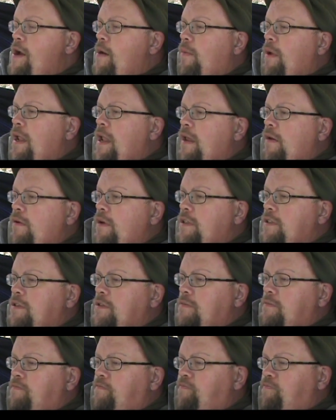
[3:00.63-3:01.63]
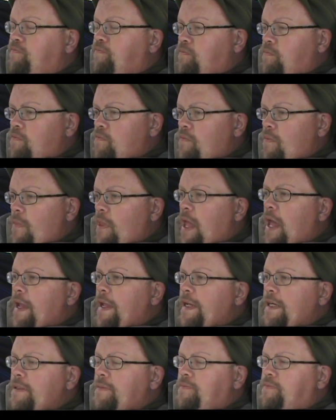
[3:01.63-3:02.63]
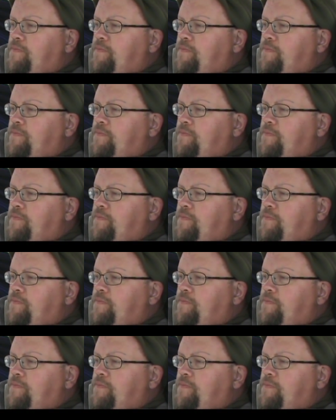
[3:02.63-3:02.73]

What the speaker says: But anyways, I've